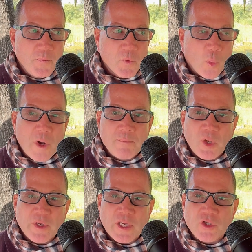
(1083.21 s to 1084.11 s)
1
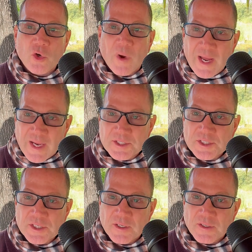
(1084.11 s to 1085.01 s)
million
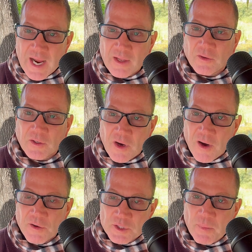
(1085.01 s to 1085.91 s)
US dollar
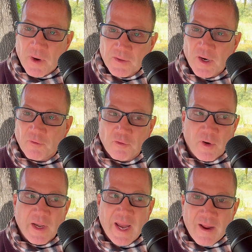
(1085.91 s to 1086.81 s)
cars parked out
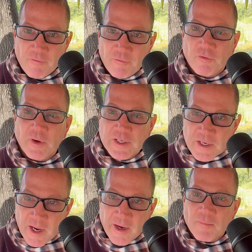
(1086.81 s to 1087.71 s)
front every
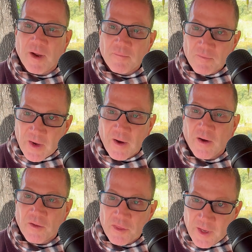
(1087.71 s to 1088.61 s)
time I'm
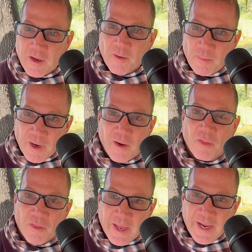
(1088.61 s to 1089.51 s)
there. Think about
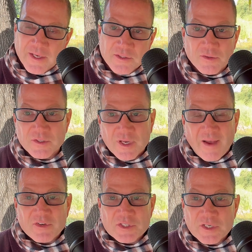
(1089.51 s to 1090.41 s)
that. So it's
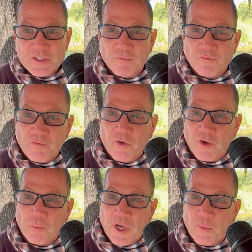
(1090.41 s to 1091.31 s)
obviously some
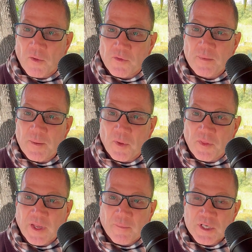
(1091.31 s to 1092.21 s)
pretty wealthy people
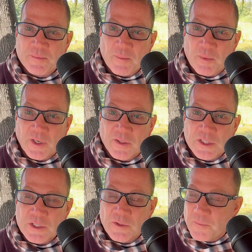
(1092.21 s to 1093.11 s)
think it must be pretty
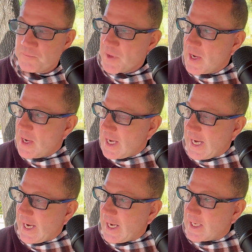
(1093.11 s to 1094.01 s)
good too.
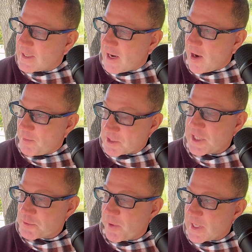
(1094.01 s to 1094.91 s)
And it's a
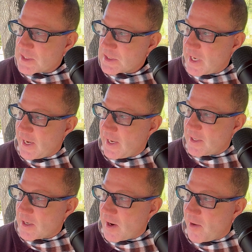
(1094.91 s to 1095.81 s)
nice place.
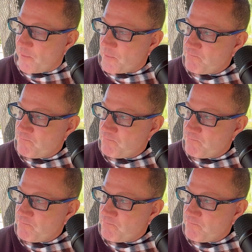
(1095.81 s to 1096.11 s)
And then